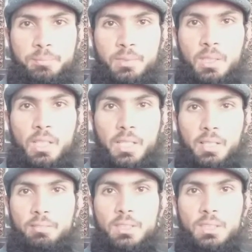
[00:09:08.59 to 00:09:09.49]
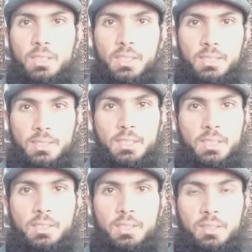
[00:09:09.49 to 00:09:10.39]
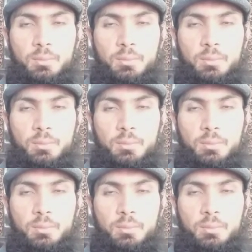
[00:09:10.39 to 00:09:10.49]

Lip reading: I haven't eaten yet.